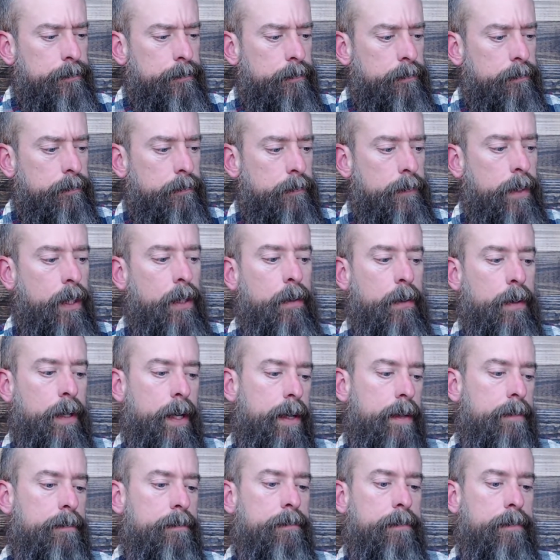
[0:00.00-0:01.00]
Okay,
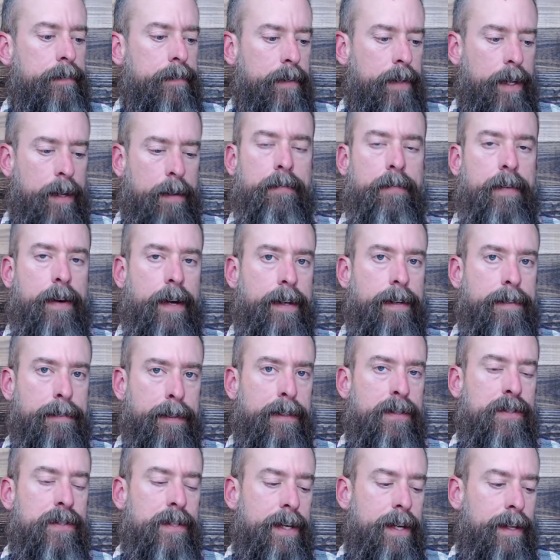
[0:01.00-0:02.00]
I'm fine. I
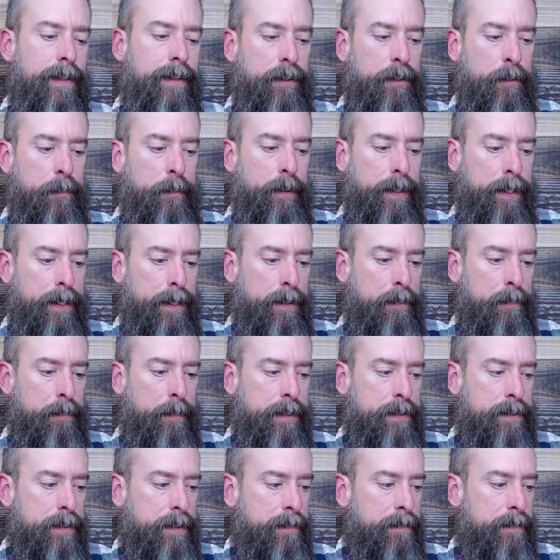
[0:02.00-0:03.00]
just got a little bit ahead of
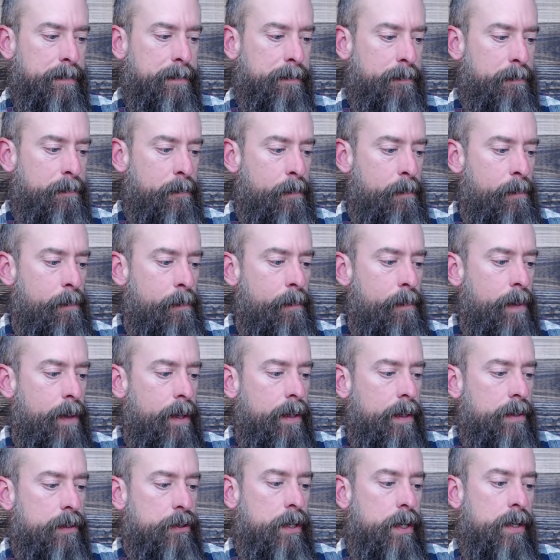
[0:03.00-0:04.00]
myself.
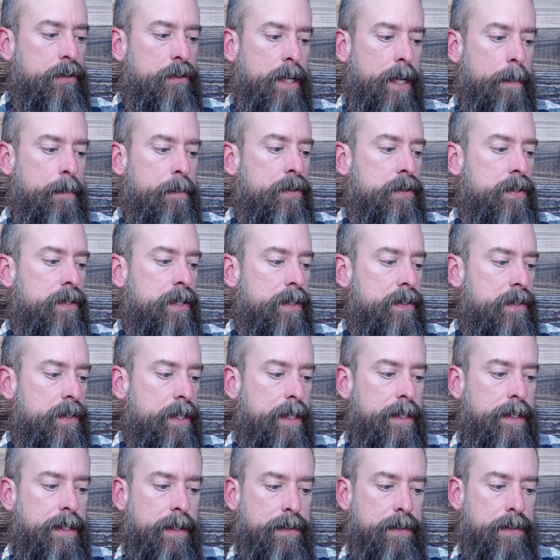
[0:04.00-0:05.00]
John chapter 16
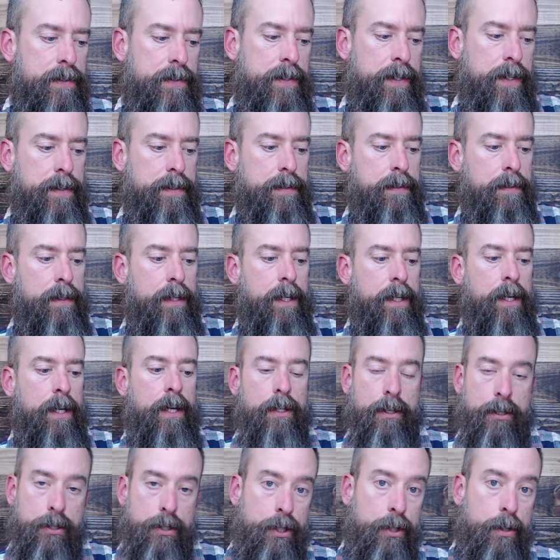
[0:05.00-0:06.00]
tells us this.
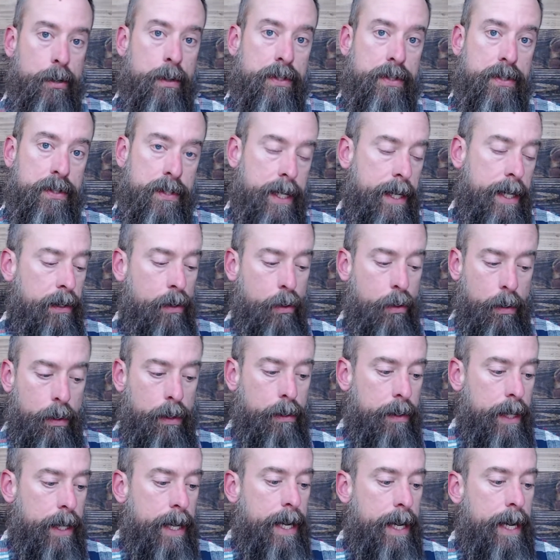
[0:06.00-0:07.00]
Yeshua said, quote,
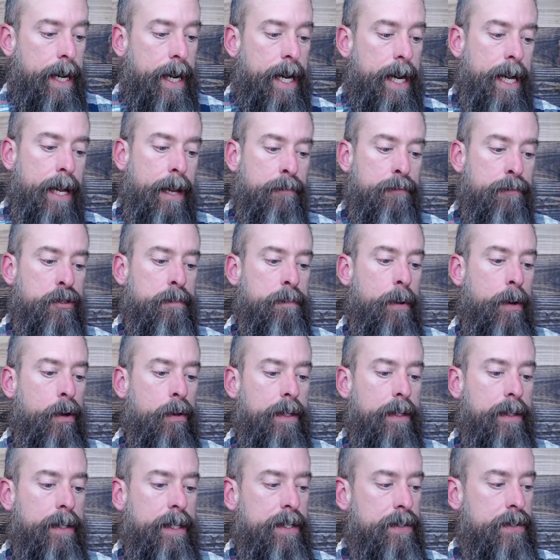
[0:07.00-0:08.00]
I have spoken
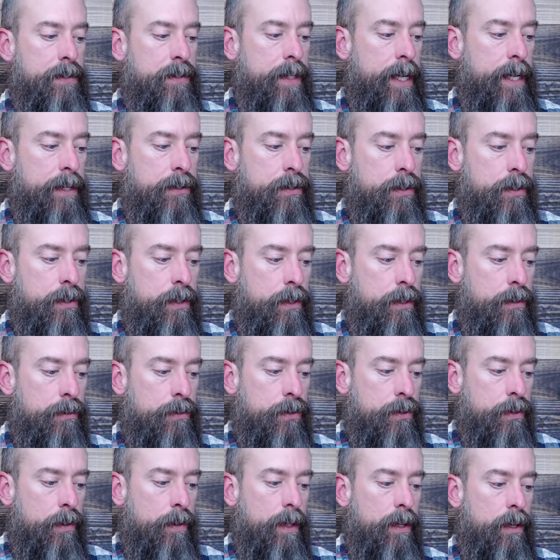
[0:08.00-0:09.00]
these things to you so
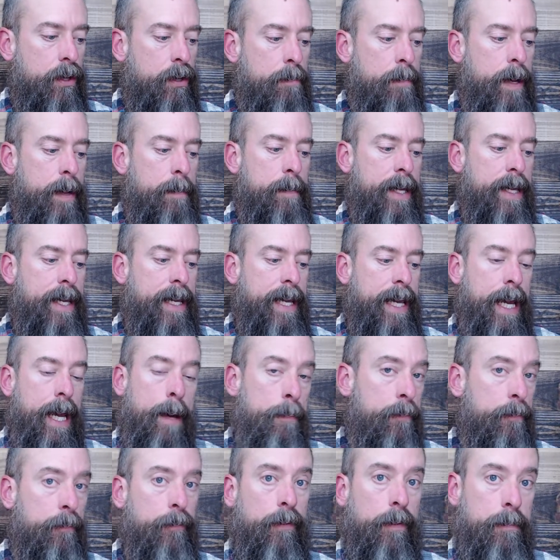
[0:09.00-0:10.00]
that you may be kept
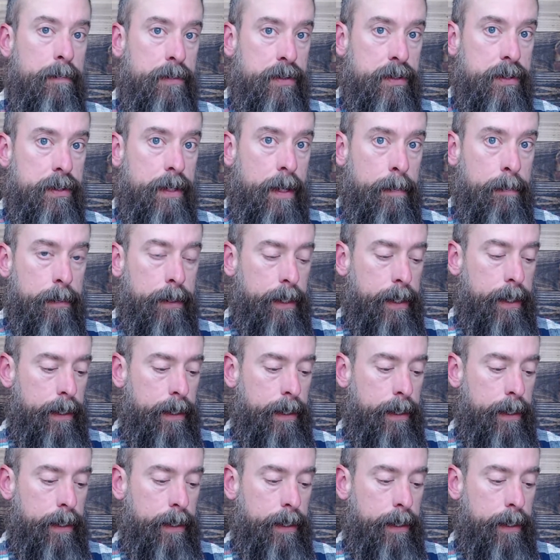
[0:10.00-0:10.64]
from stumbling.